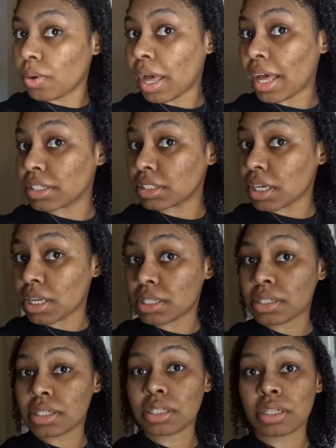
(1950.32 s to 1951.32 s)
I
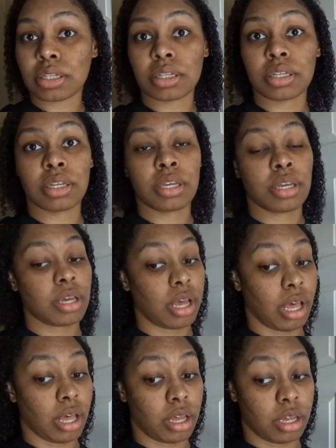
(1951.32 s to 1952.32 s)
just
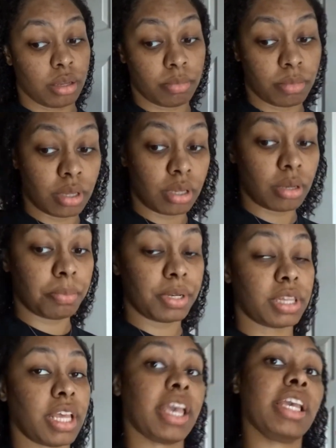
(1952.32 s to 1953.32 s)
um,
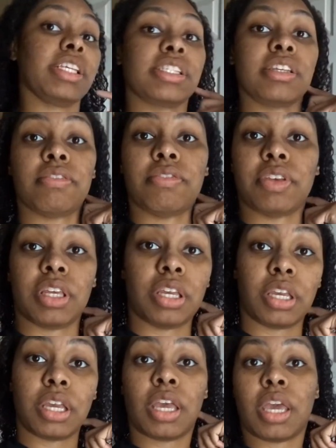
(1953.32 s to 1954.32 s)
put the
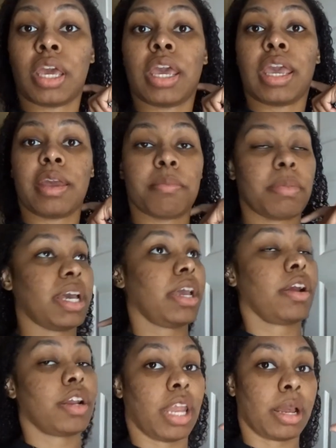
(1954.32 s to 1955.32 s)
ACV in my
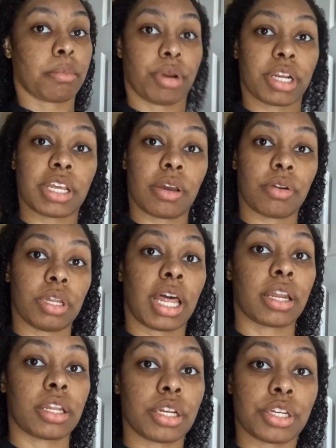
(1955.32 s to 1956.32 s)
hair to like break down a lot
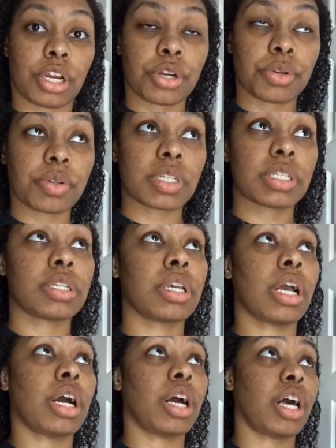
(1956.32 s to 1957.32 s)
of the dirt.
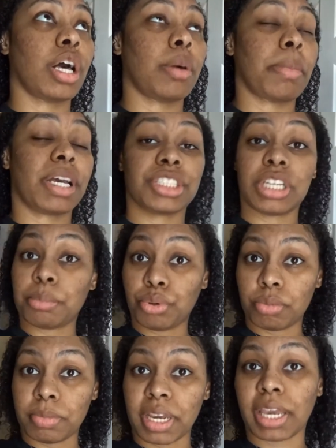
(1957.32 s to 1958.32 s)
Um, I
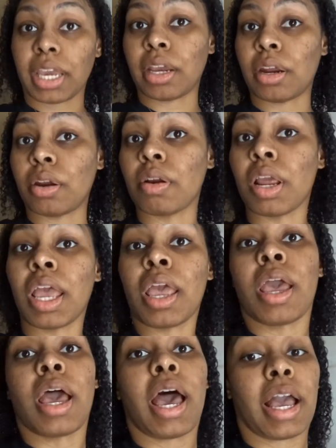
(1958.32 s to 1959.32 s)
shampooed my hair.
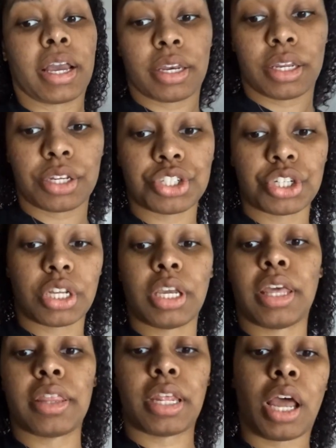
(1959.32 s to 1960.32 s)
I conditioned it
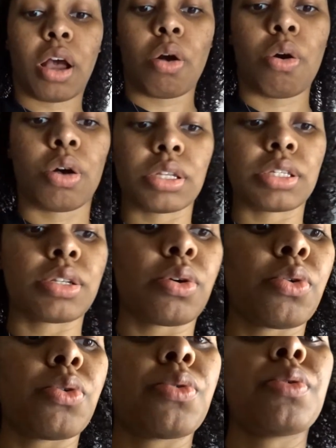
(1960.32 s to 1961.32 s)
and then I
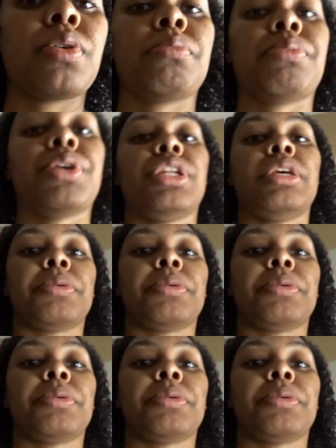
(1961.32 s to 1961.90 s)
also put deep